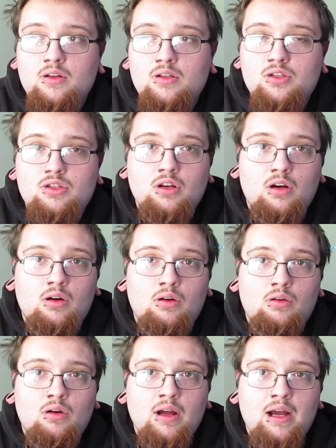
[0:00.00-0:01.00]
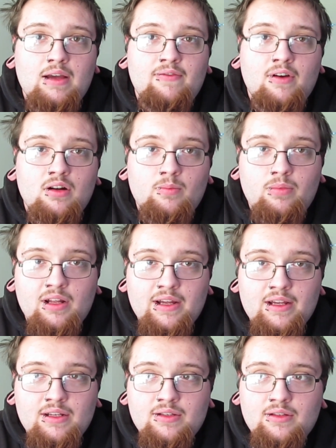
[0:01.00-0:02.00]
So I found a
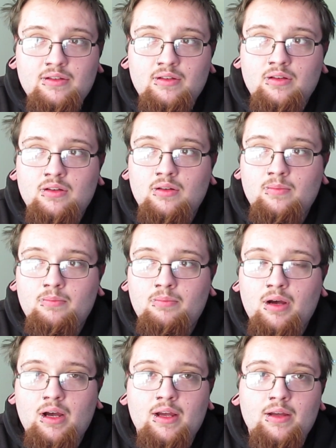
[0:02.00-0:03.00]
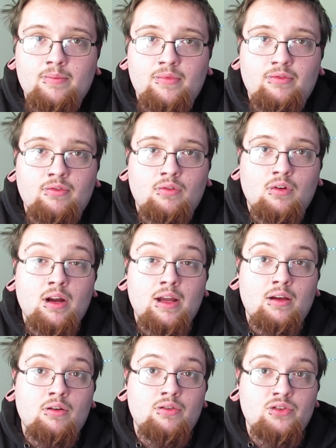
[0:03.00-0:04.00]
place, but before I
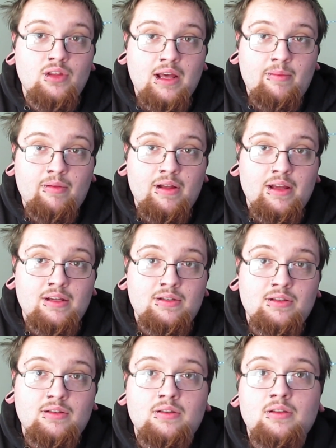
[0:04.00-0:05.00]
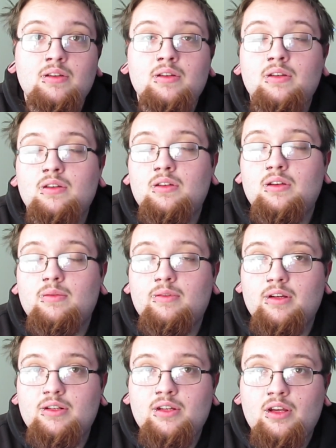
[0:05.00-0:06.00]
go into that place, I'm
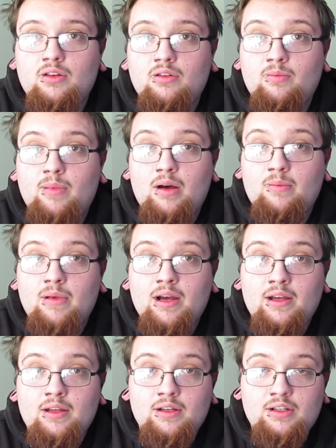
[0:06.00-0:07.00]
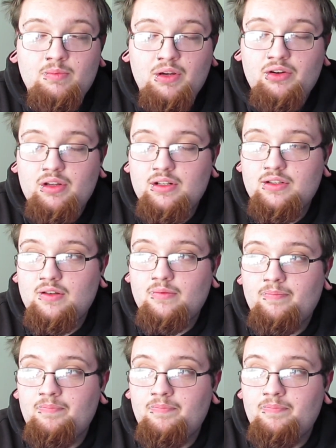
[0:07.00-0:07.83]
going to tell you about my experience.